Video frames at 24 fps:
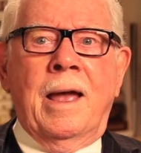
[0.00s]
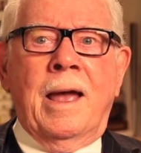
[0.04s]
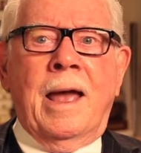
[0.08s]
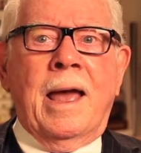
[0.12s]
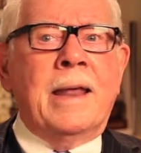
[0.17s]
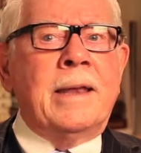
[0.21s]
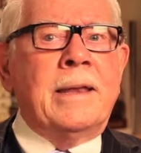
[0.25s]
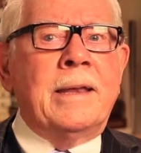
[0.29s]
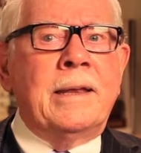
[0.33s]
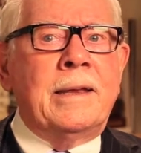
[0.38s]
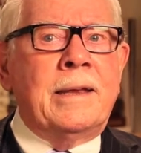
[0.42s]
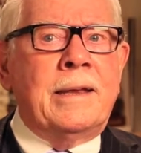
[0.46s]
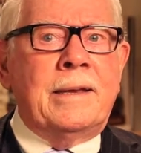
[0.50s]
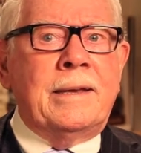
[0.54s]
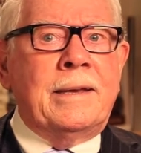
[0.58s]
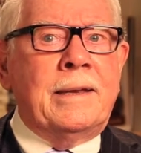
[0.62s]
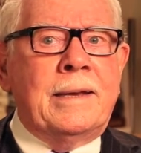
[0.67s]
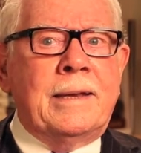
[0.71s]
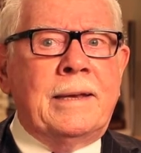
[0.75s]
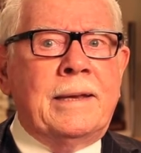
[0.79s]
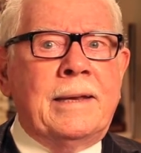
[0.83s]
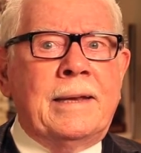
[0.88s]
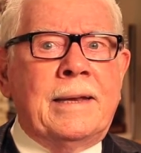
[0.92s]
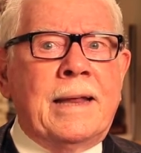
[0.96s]
And
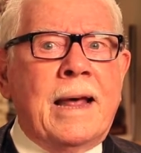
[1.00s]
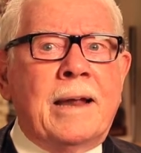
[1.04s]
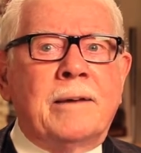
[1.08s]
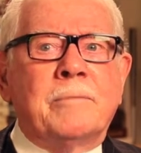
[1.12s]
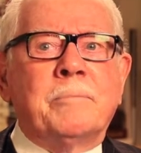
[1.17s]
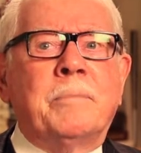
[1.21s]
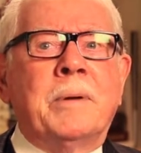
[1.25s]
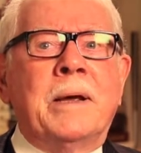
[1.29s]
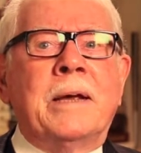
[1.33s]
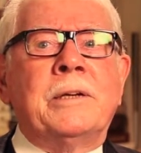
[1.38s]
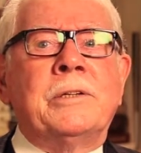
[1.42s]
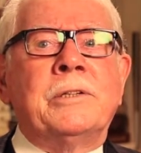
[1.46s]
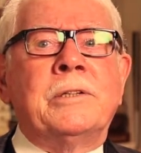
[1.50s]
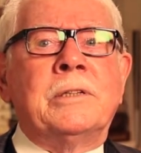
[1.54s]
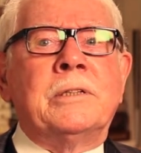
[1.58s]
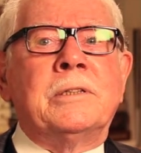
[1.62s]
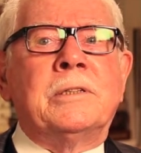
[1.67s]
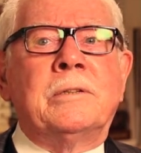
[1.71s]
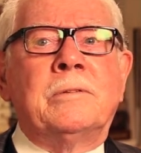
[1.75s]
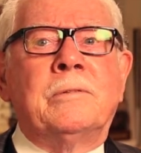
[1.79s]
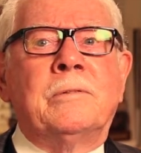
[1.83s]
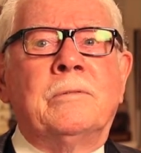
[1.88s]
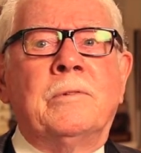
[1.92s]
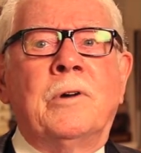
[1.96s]
that
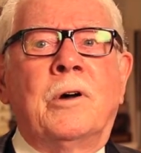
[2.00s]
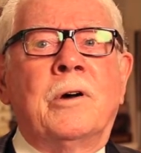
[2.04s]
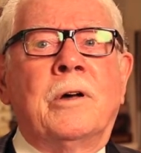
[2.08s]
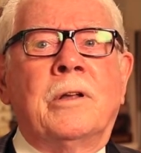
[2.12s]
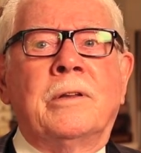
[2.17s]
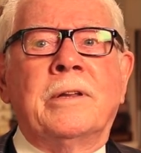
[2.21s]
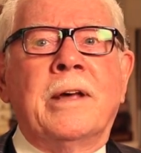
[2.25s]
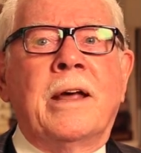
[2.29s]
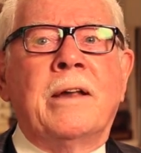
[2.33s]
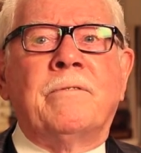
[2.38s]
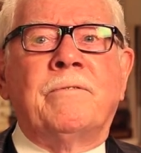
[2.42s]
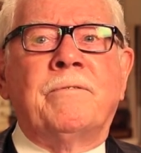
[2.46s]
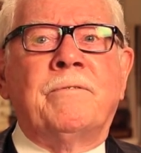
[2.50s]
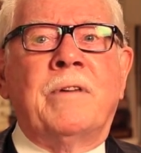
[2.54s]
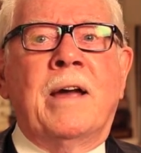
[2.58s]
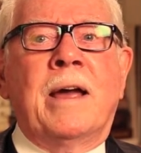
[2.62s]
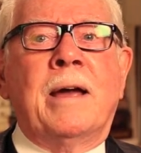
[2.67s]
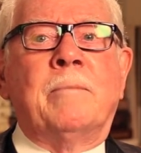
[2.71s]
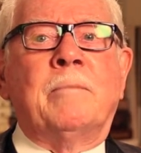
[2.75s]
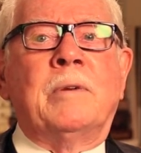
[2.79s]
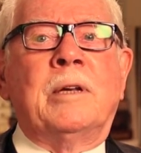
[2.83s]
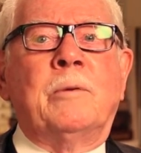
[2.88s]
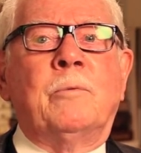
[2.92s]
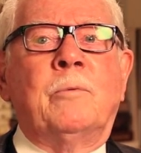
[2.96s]
patient or that
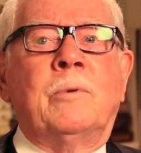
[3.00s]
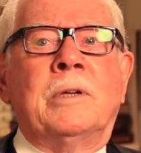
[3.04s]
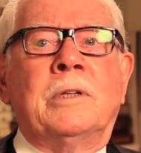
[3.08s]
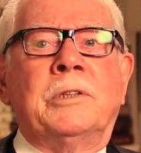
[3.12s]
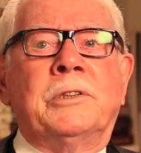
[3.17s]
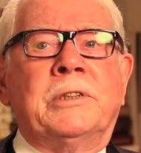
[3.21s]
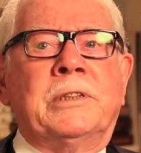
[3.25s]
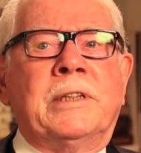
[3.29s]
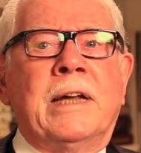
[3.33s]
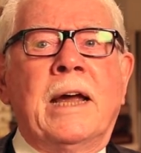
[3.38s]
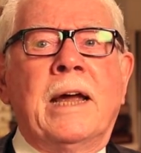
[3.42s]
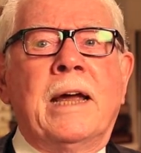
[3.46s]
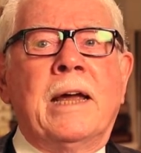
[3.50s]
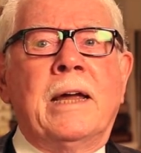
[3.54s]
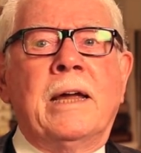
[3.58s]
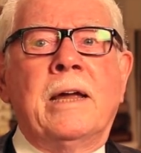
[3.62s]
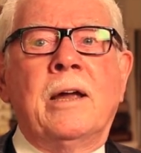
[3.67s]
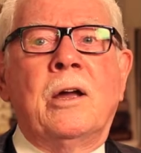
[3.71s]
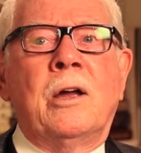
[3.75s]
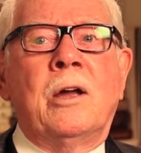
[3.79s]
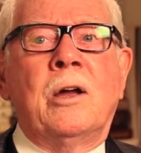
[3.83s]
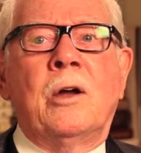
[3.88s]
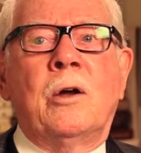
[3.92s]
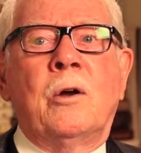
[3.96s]
family will
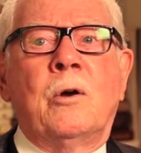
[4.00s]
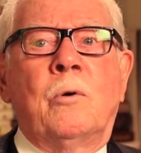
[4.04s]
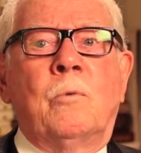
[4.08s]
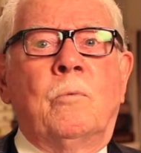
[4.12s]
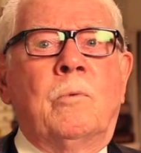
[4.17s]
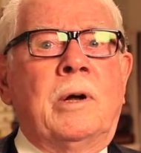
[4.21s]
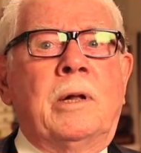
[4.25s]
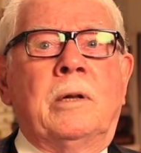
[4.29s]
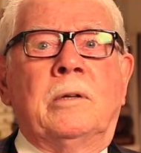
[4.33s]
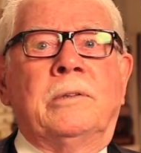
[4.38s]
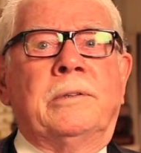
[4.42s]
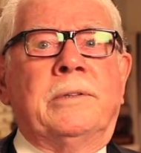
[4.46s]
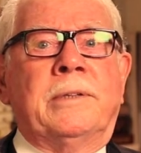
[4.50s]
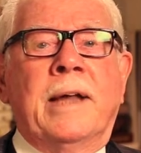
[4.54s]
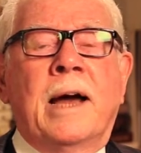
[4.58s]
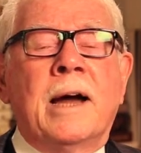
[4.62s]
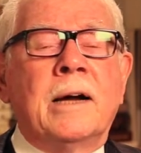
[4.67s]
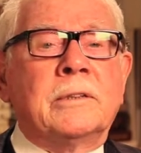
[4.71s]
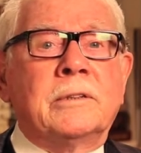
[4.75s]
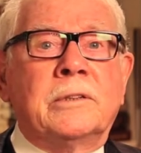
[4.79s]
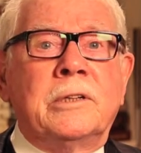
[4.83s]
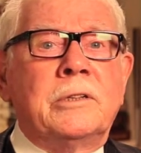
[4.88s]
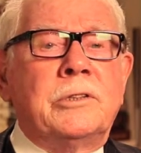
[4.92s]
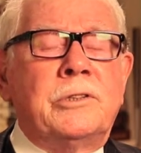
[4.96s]
say, well,
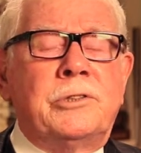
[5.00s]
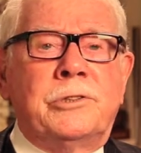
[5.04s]
Dr.